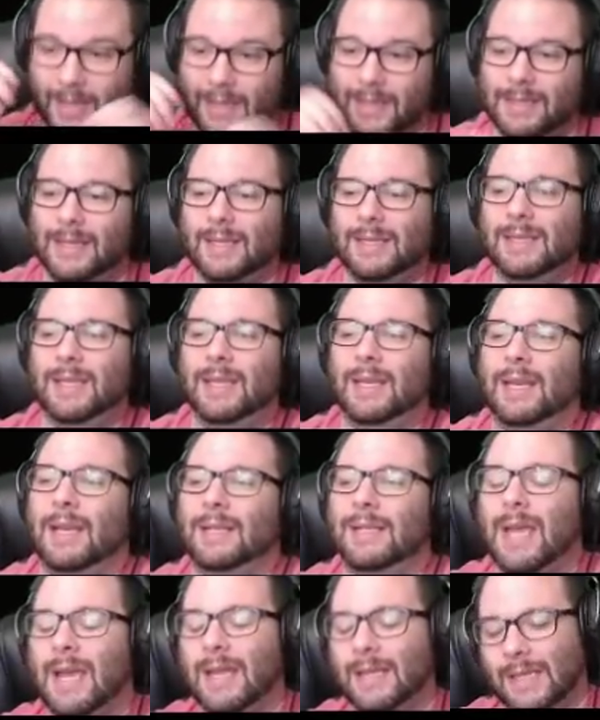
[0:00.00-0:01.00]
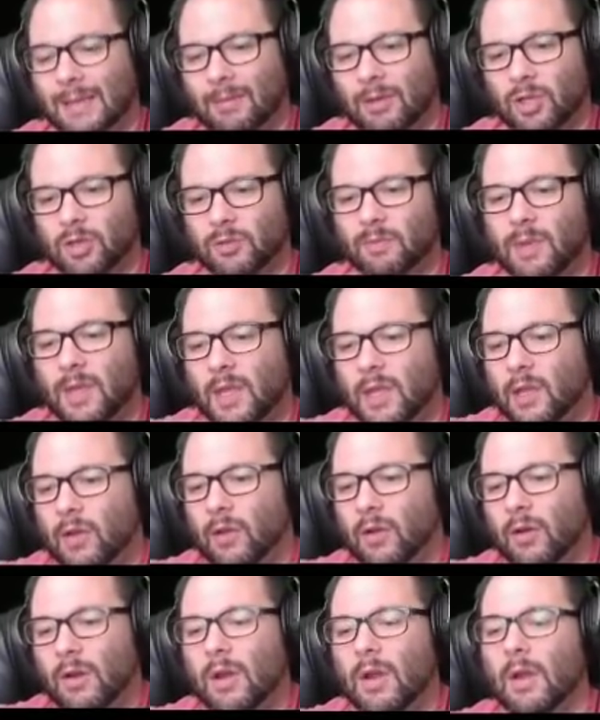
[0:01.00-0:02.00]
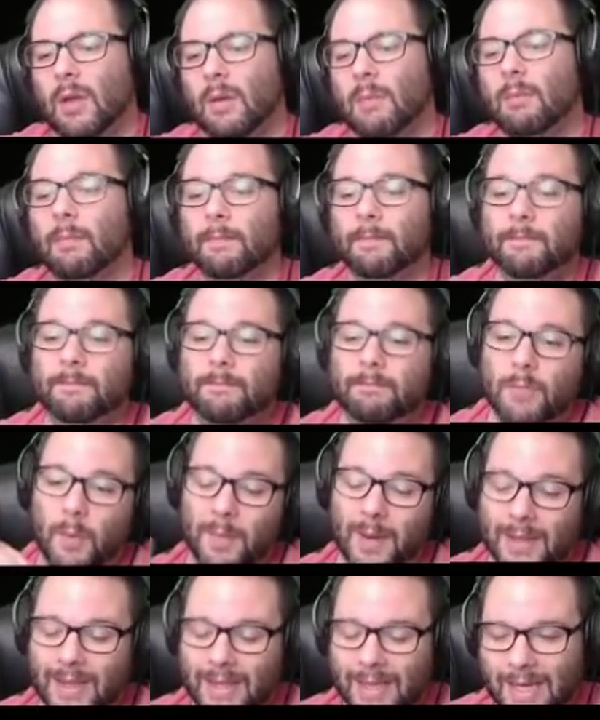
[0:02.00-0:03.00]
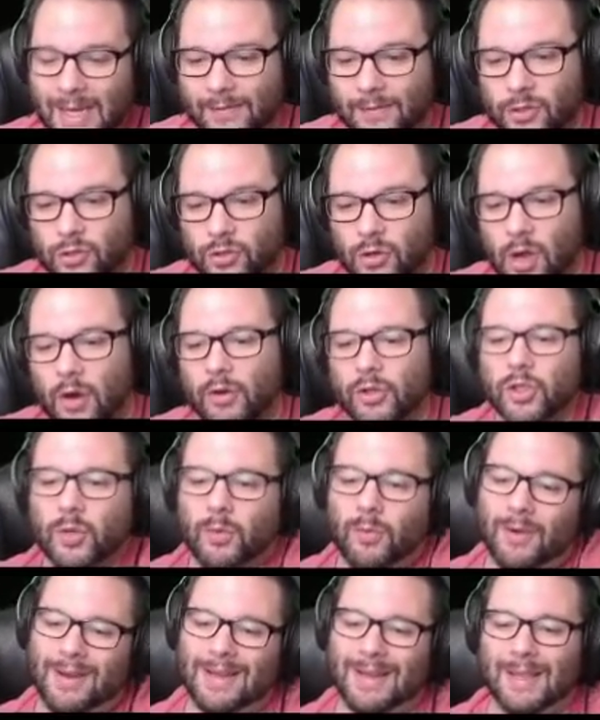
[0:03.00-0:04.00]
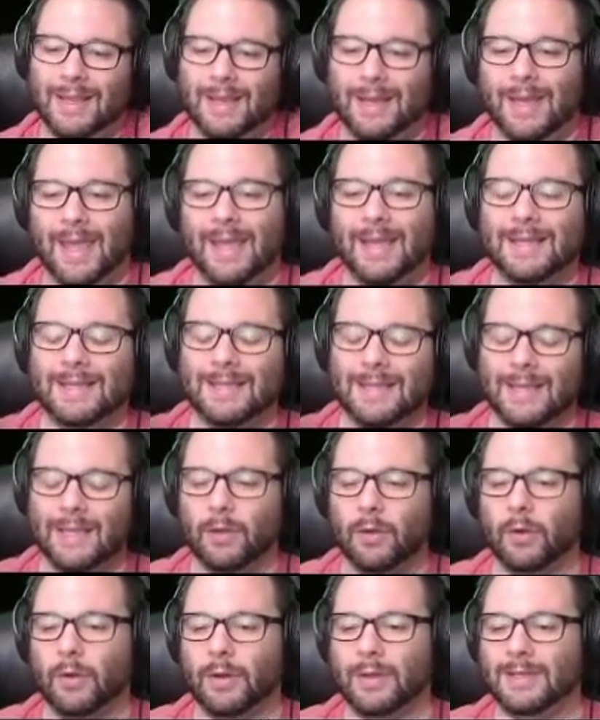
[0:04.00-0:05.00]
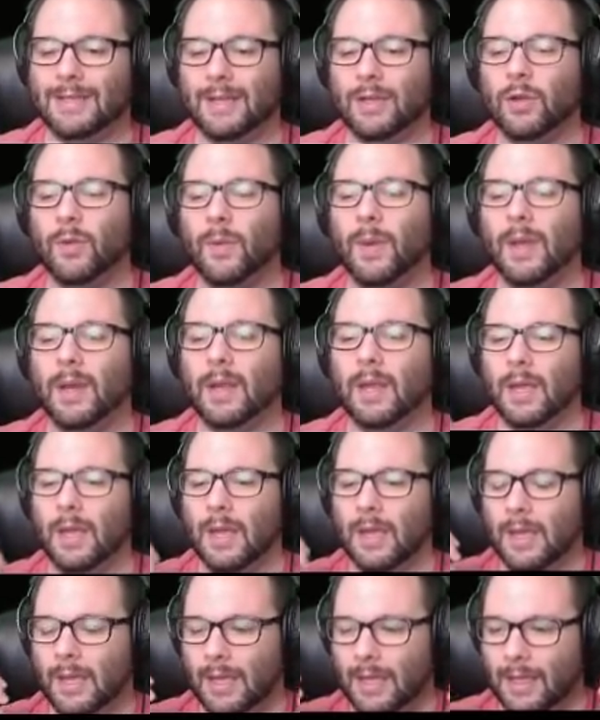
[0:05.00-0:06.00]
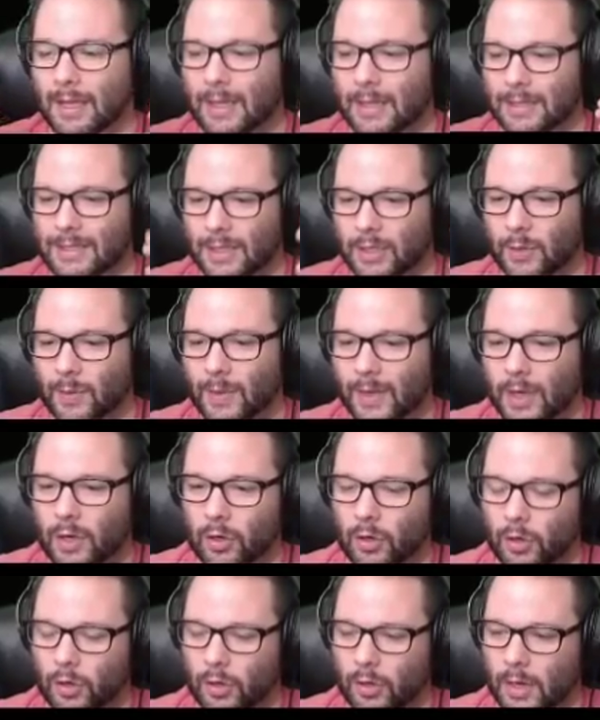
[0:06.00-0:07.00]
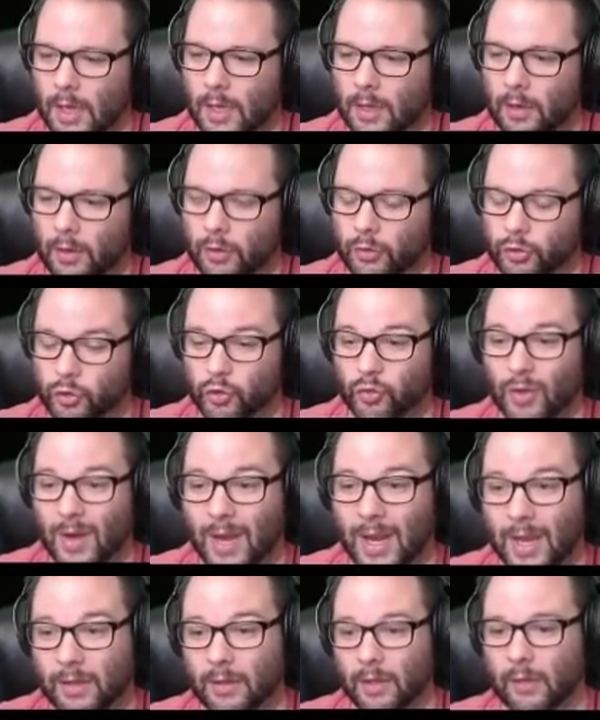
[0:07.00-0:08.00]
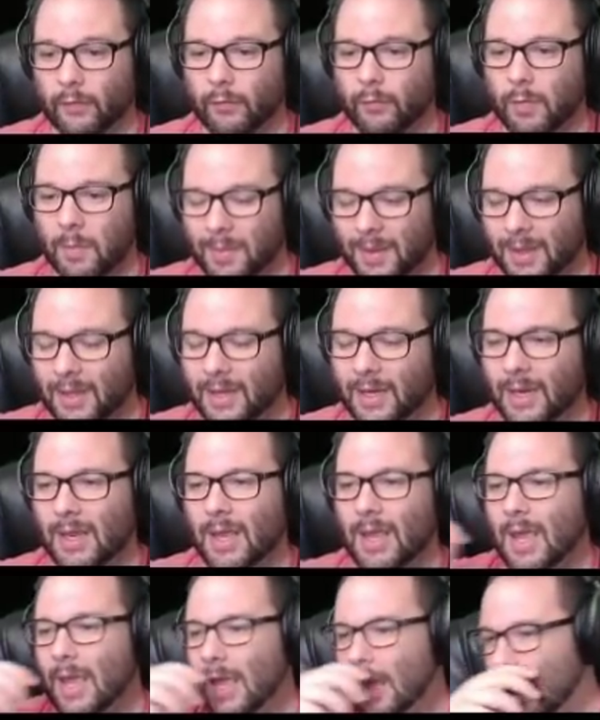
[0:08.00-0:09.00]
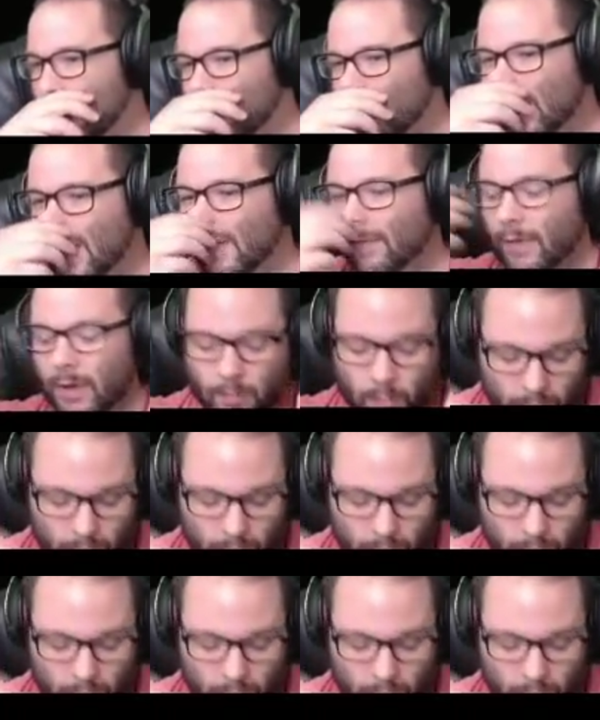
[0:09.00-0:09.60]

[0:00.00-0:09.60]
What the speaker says: and 16 attack damage, making your mobility even stronger. So we're enhancing or insinuating her strength of mobility, and we're giving her